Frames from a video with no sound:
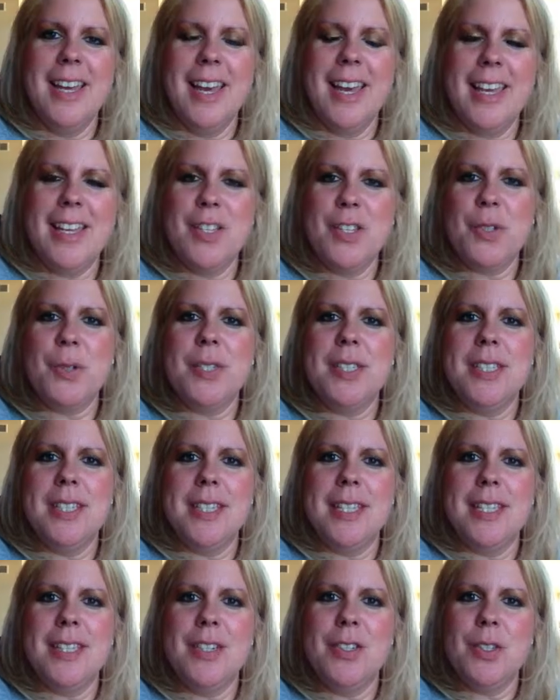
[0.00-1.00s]
Hey, it's
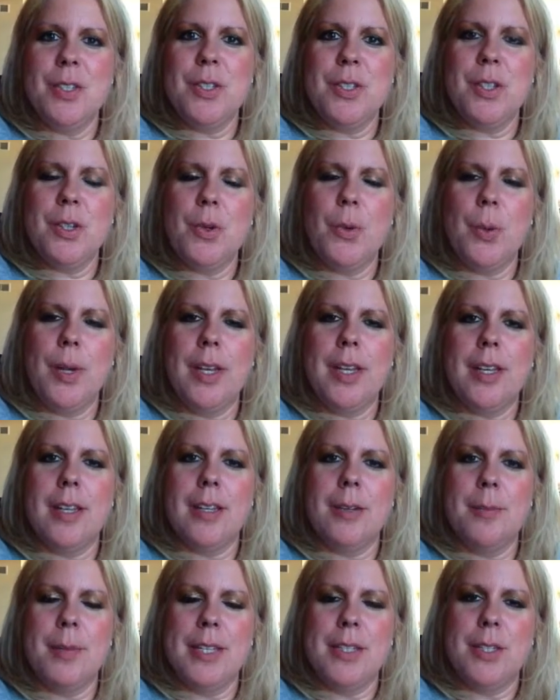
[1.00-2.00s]
Kristine. Just a quick
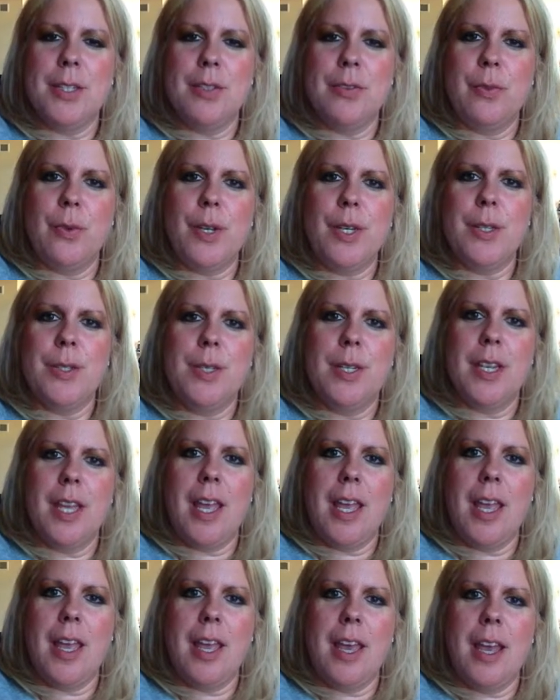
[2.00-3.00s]
message for you
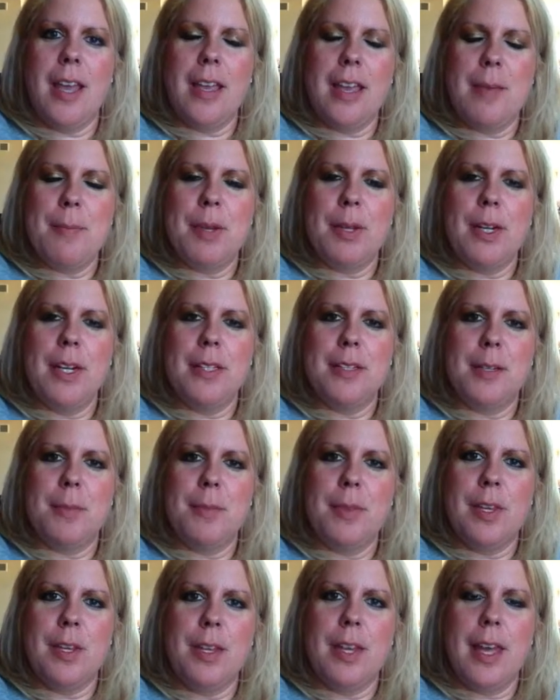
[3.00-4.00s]
today. I came across
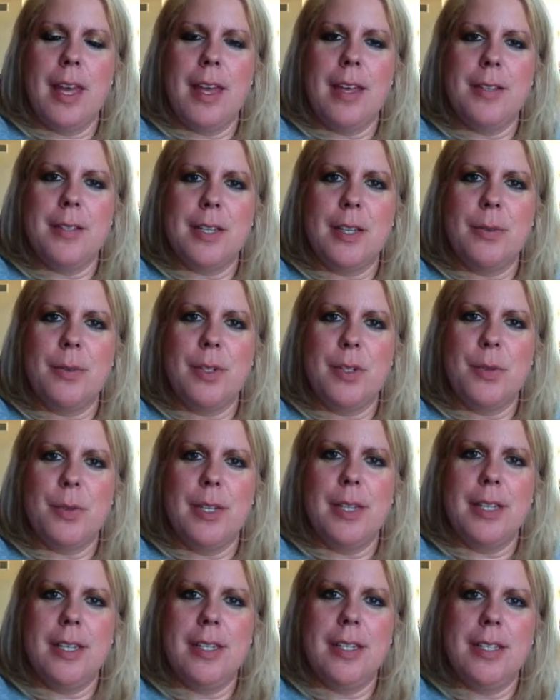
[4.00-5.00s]
something as I was
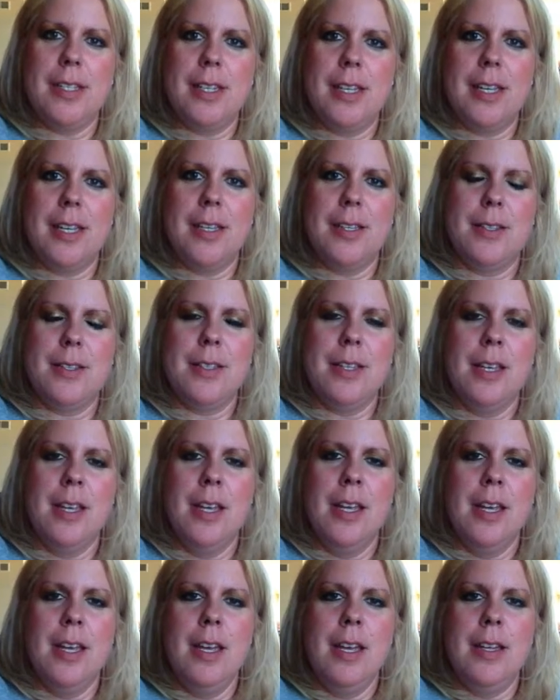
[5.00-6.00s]
reading today's
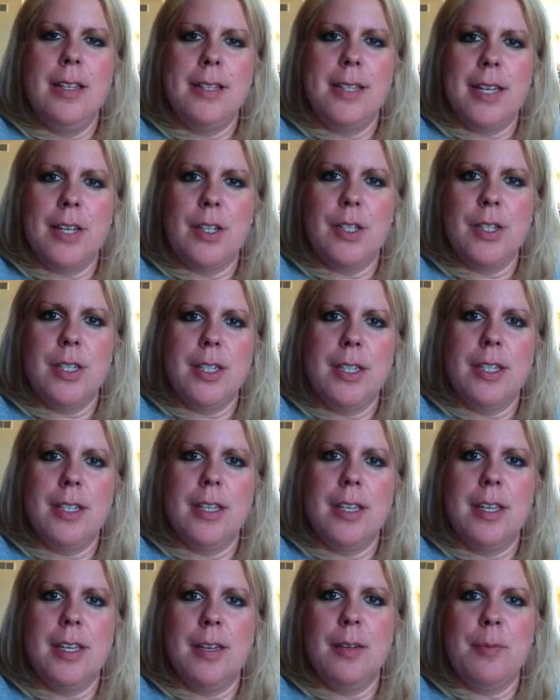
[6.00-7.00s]
section
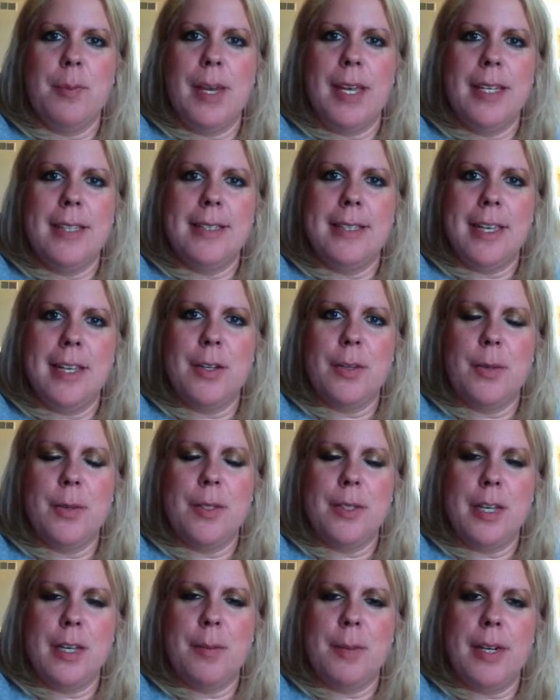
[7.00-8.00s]
in my Psycho
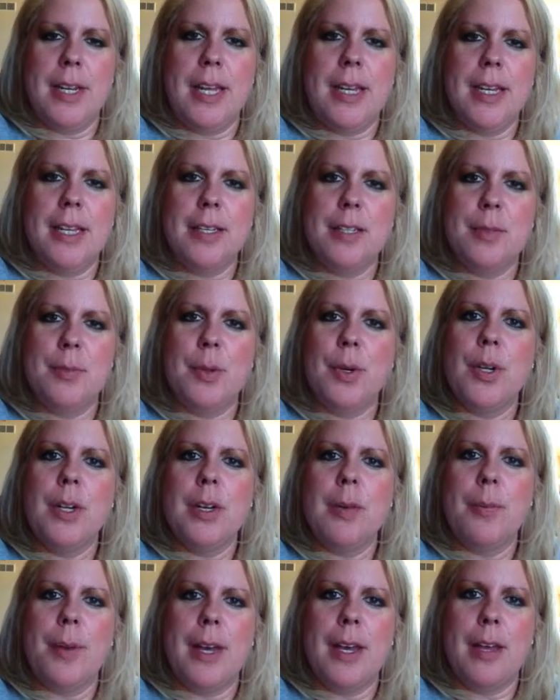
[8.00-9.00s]
Cybernetics
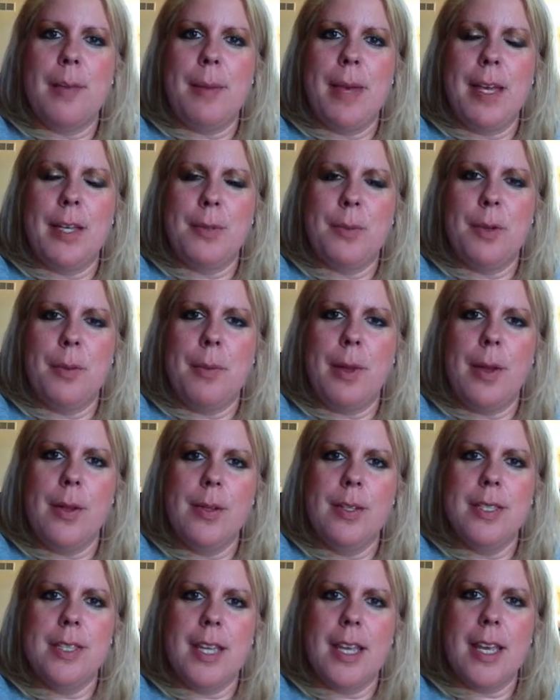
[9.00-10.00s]
book by Maxwell
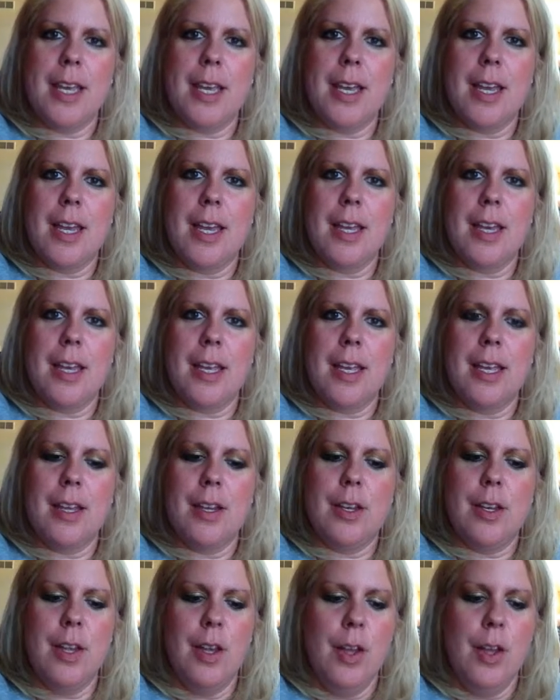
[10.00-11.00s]
Maltz, and it
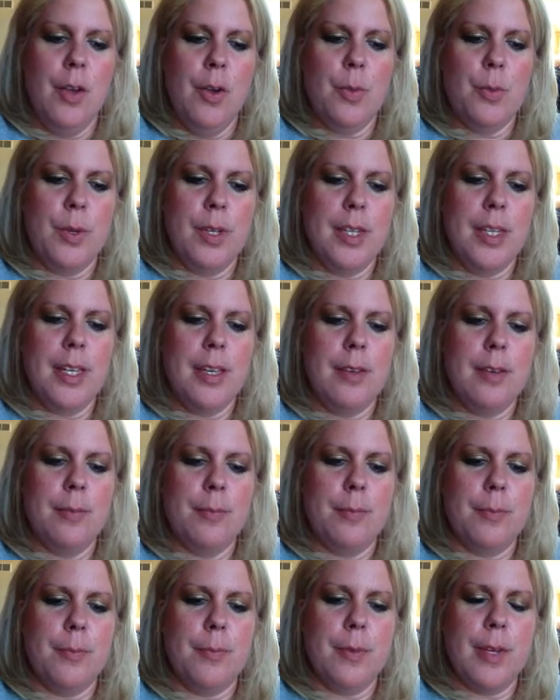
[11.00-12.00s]

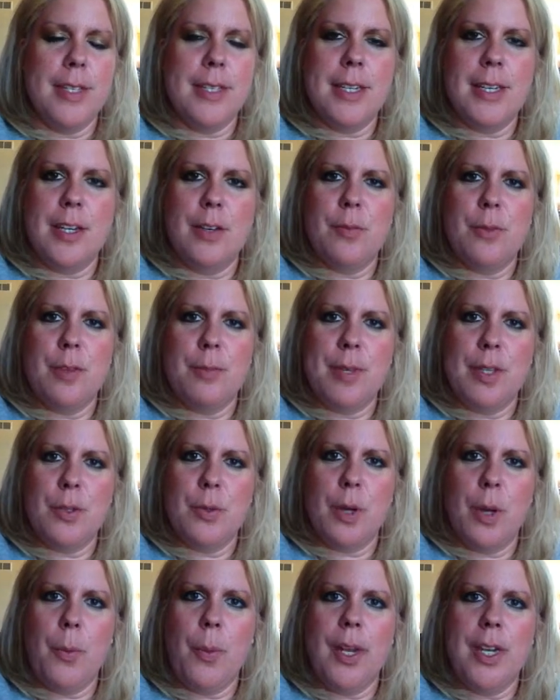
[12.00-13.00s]
really resonated with me.
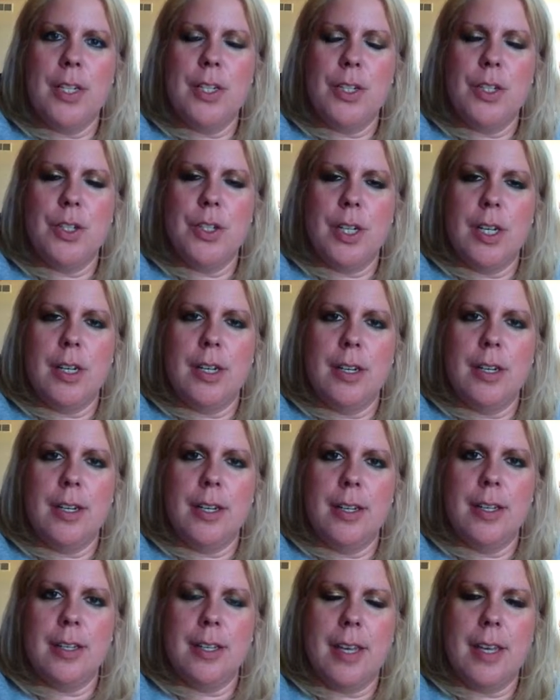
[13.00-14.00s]
So I wanted to share
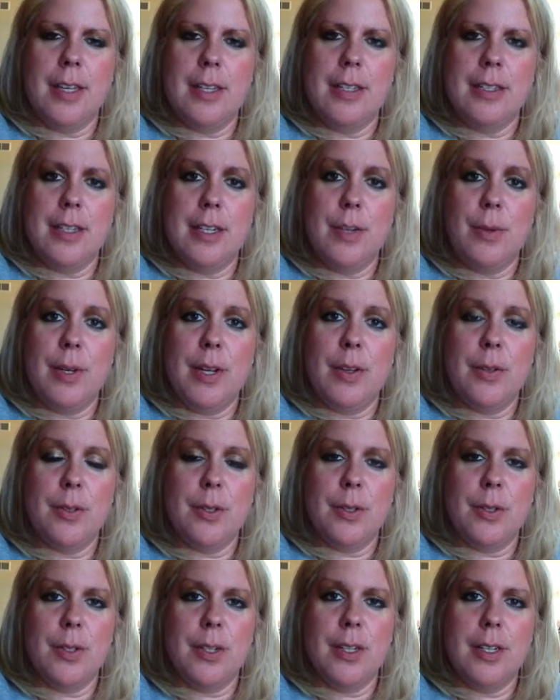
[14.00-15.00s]
in case anyone else
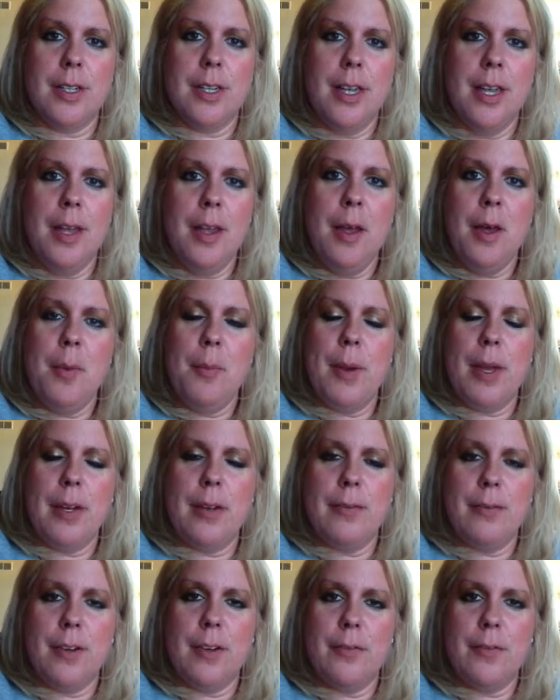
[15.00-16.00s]
could
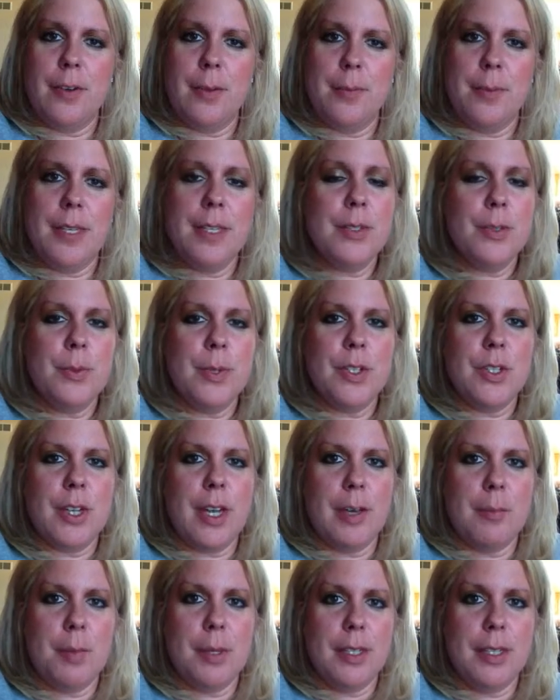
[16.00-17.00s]
benefit from this, which
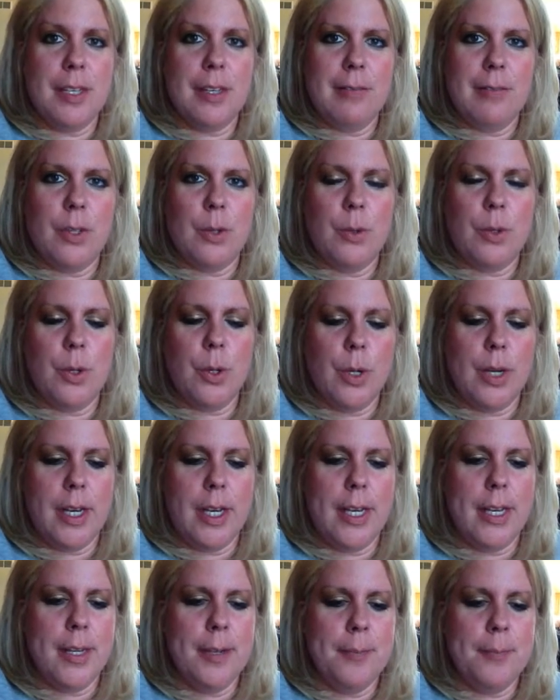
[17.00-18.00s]
I believe you
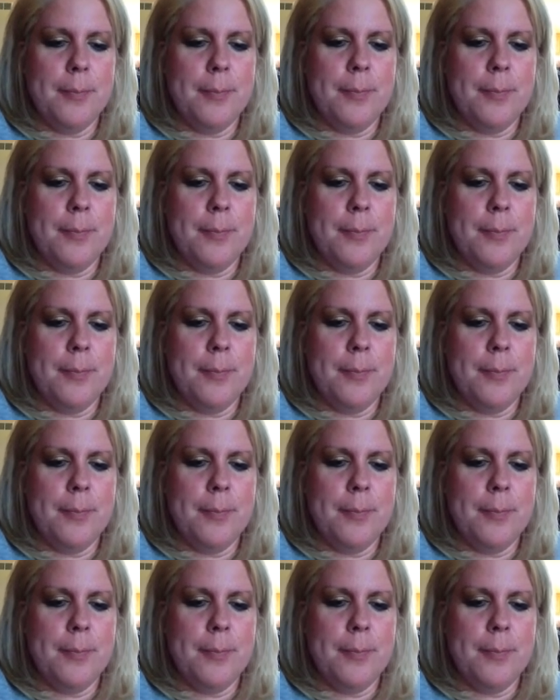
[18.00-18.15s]
could.